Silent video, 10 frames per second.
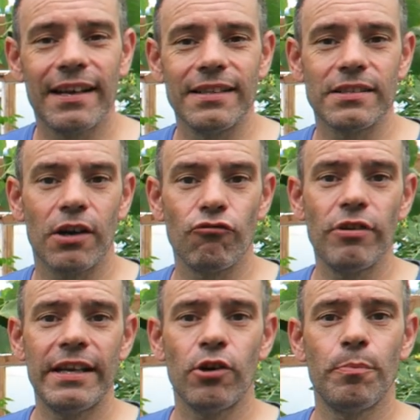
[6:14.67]
guys, I
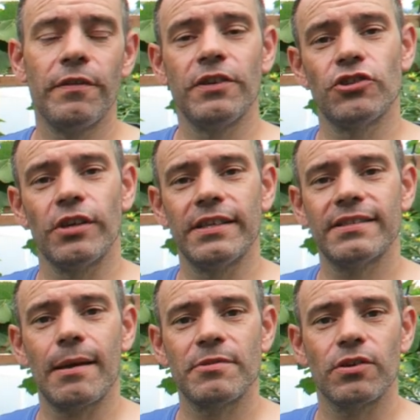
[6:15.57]
really hope you've enjoyed
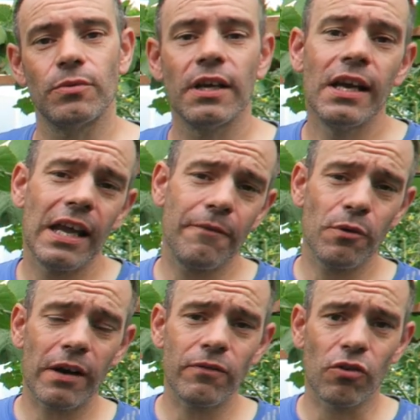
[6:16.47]
this episode. If
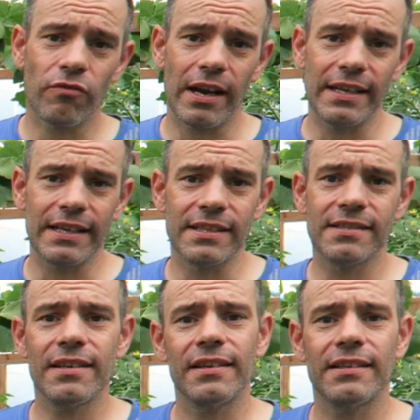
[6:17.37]
you haven't already,
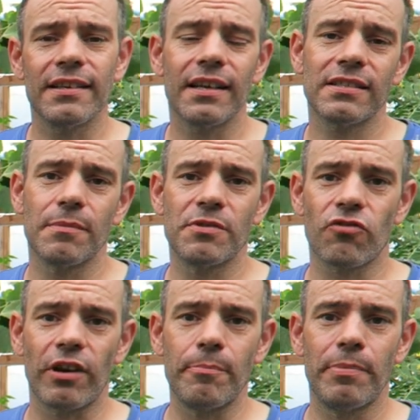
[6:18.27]
consider hitting that
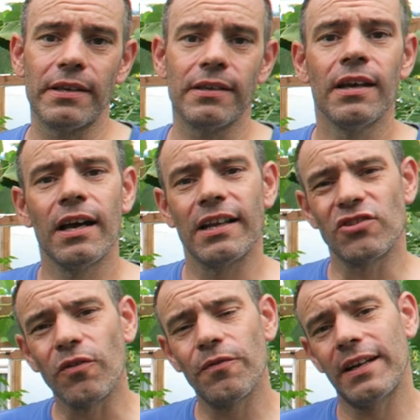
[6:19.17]
subscribe button,
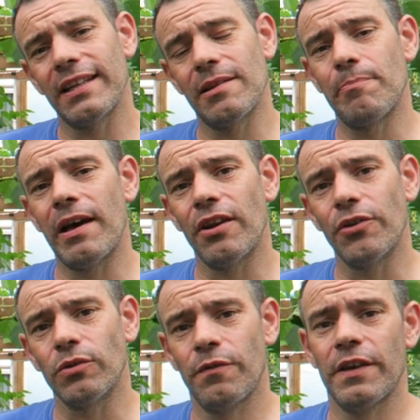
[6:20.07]
and don't forget the bell
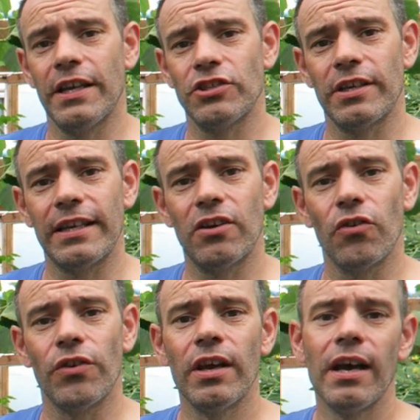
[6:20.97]
notification
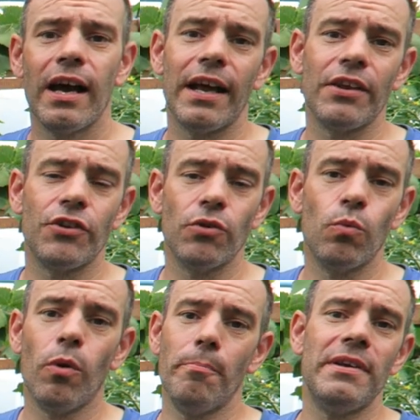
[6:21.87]
icon, and you
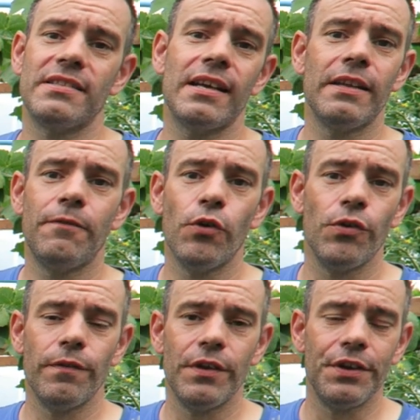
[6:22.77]
won't miss any
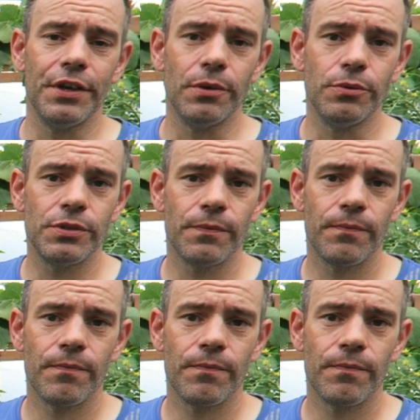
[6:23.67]
further videos.